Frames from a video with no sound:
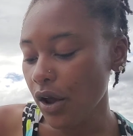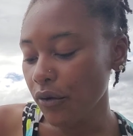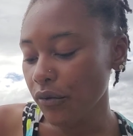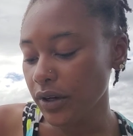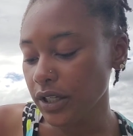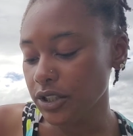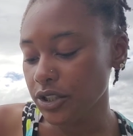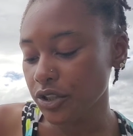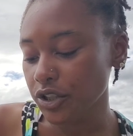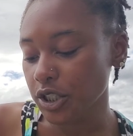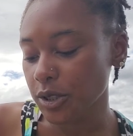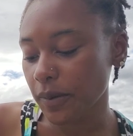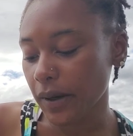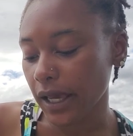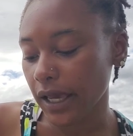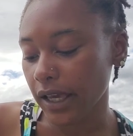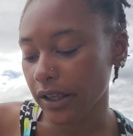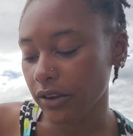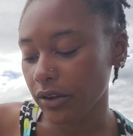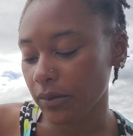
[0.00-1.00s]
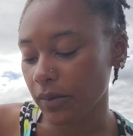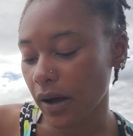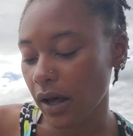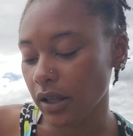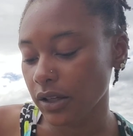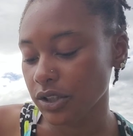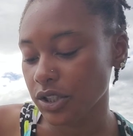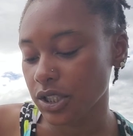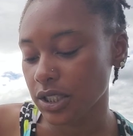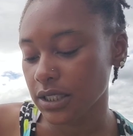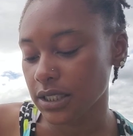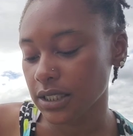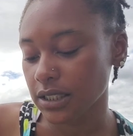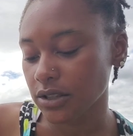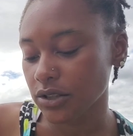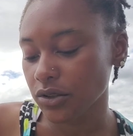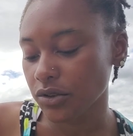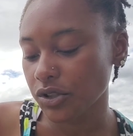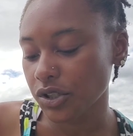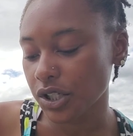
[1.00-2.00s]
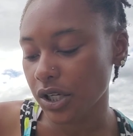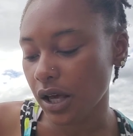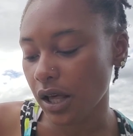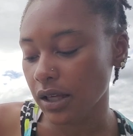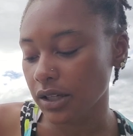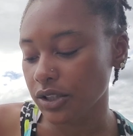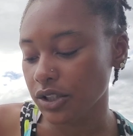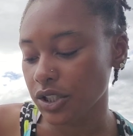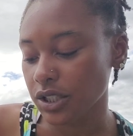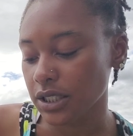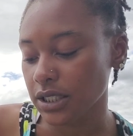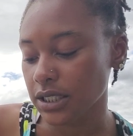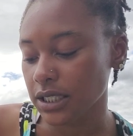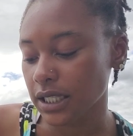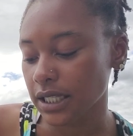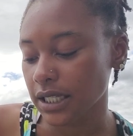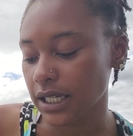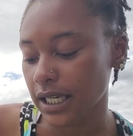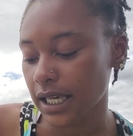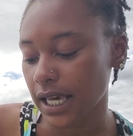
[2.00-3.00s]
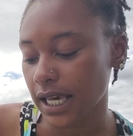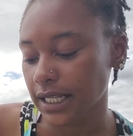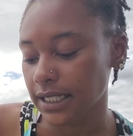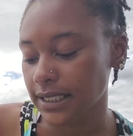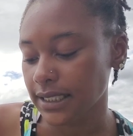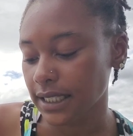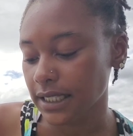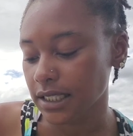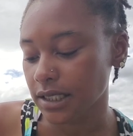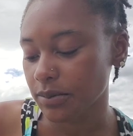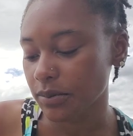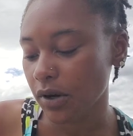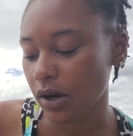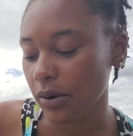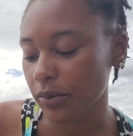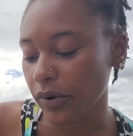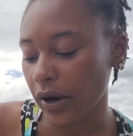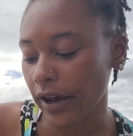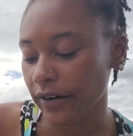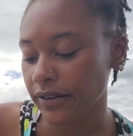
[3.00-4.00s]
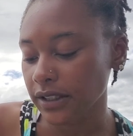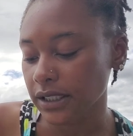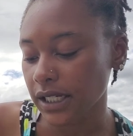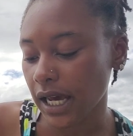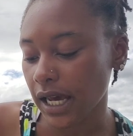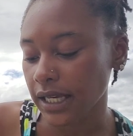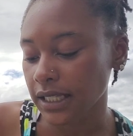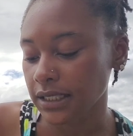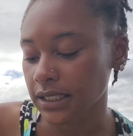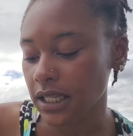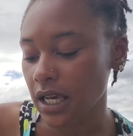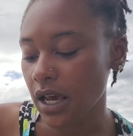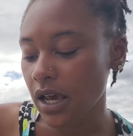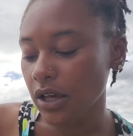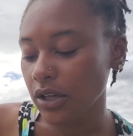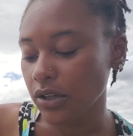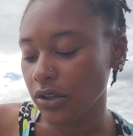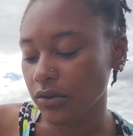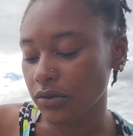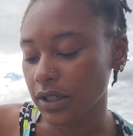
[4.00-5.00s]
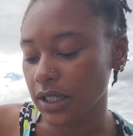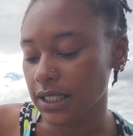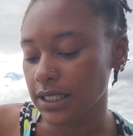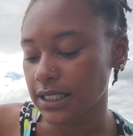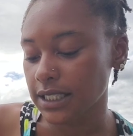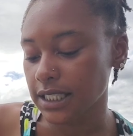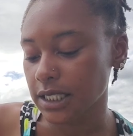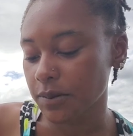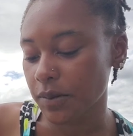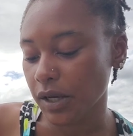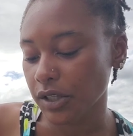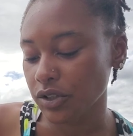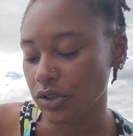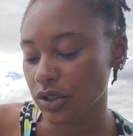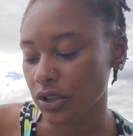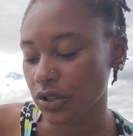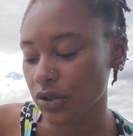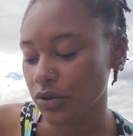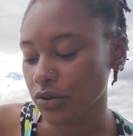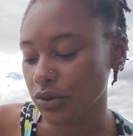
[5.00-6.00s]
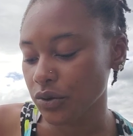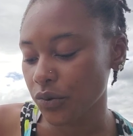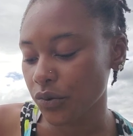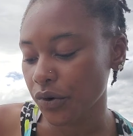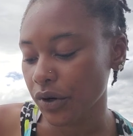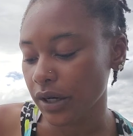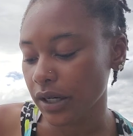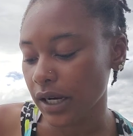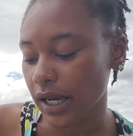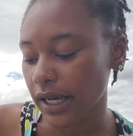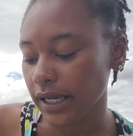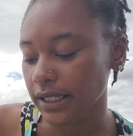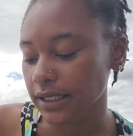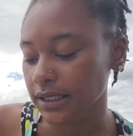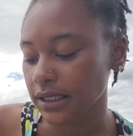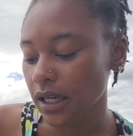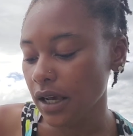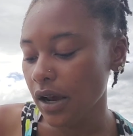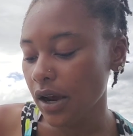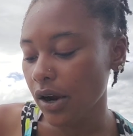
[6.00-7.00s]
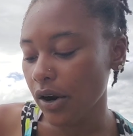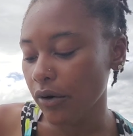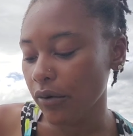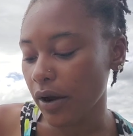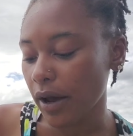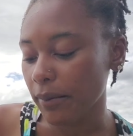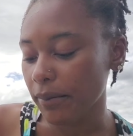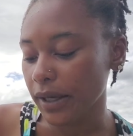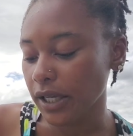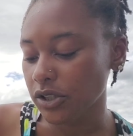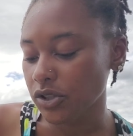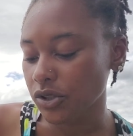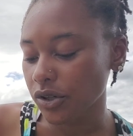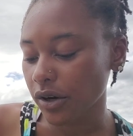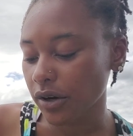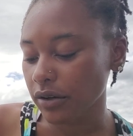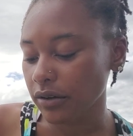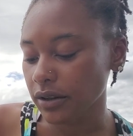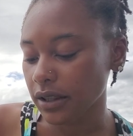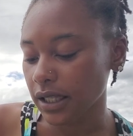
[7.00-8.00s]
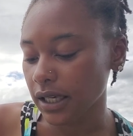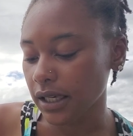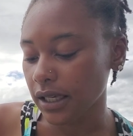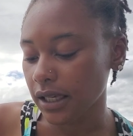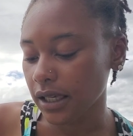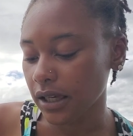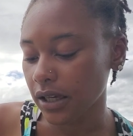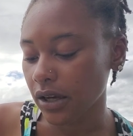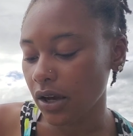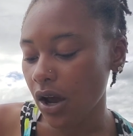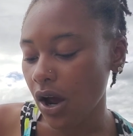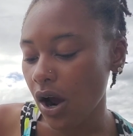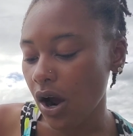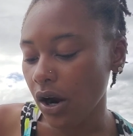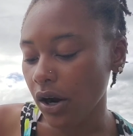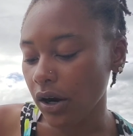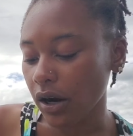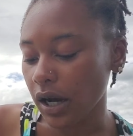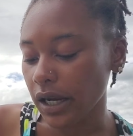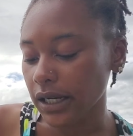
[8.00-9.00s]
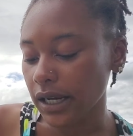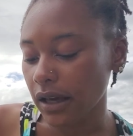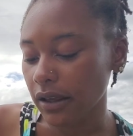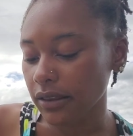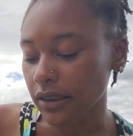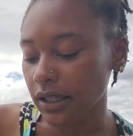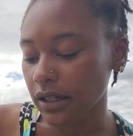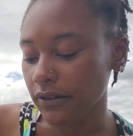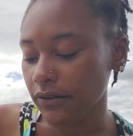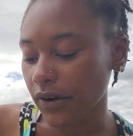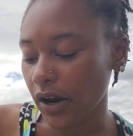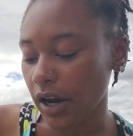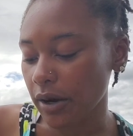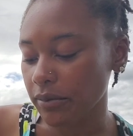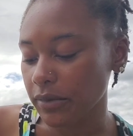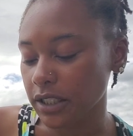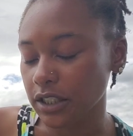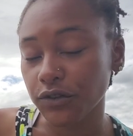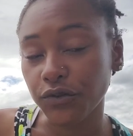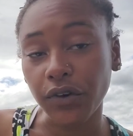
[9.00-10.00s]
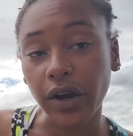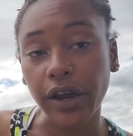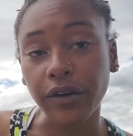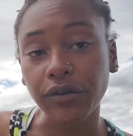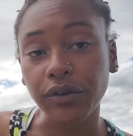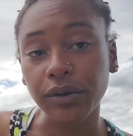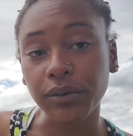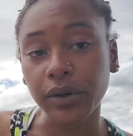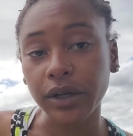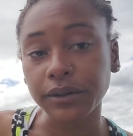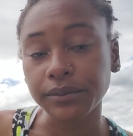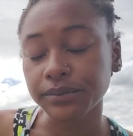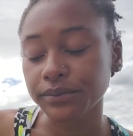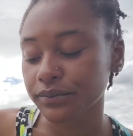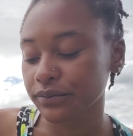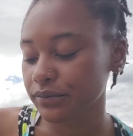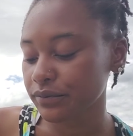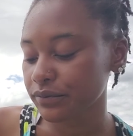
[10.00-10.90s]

Research by anthropologists and sociologists indicates that small privatized units, especially those organized around patriarchal thinking, are unhealthy environments for everyone.